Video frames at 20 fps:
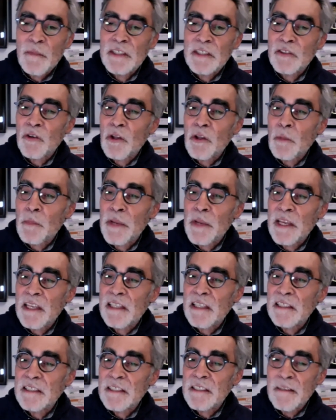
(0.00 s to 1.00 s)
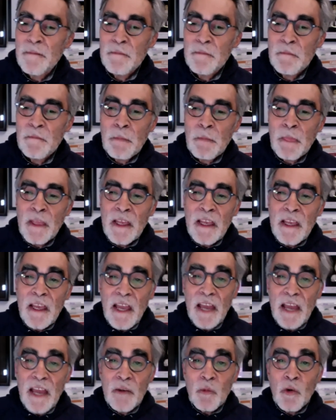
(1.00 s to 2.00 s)
His oil paintings
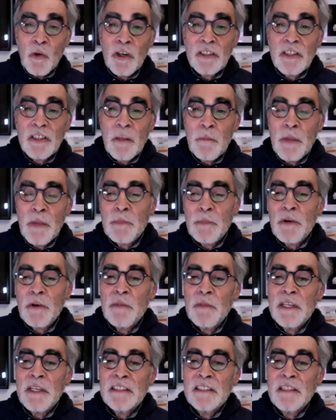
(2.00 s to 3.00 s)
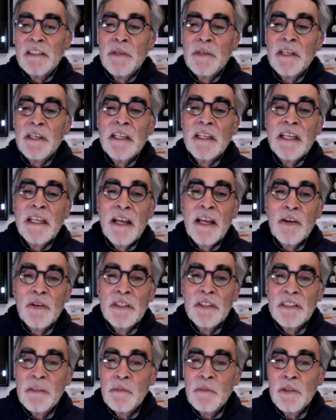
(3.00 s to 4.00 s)
and works on paper have been exhibited in
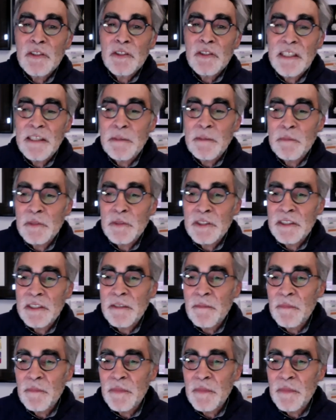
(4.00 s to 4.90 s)
galleries and museums